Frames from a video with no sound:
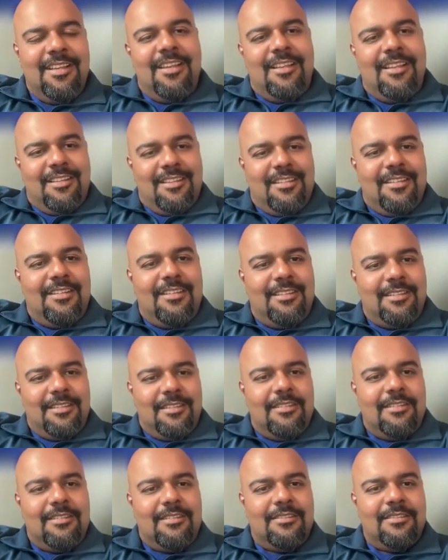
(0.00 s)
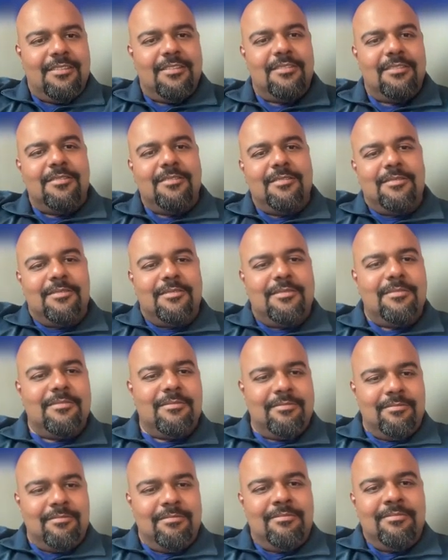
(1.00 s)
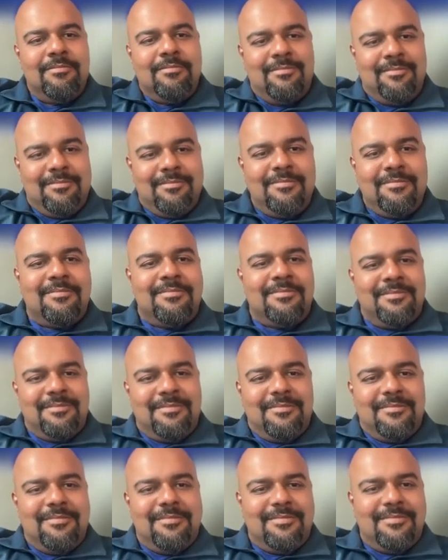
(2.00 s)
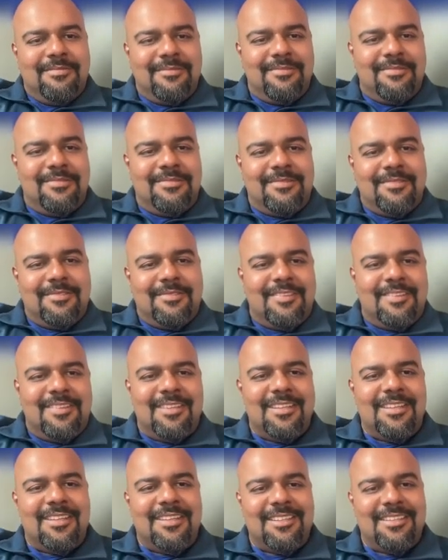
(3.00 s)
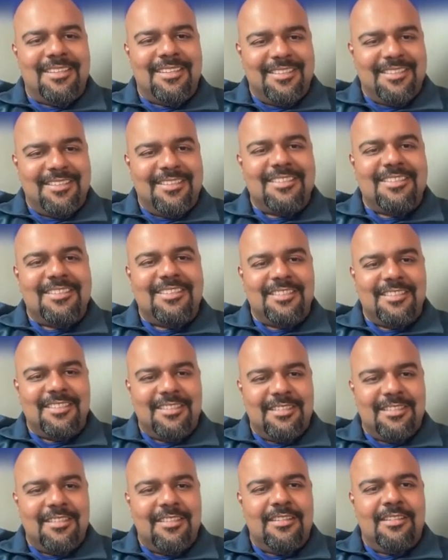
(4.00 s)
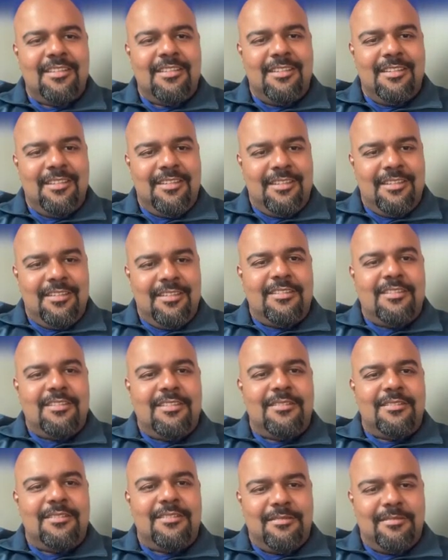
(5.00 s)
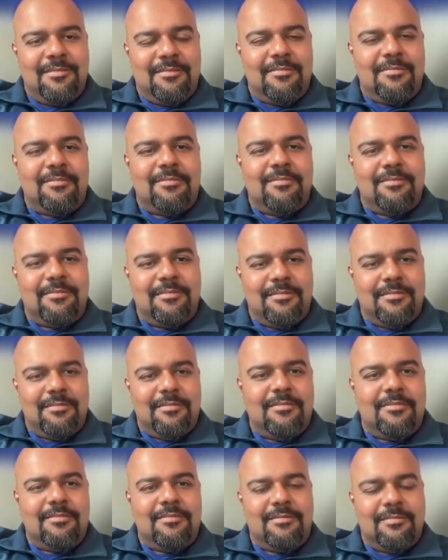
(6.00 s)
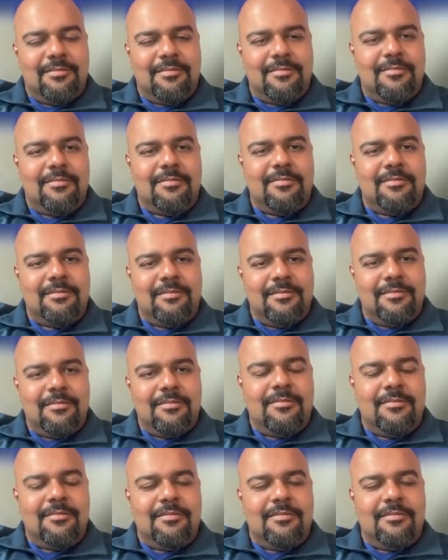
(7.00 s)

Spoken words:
(not speaking)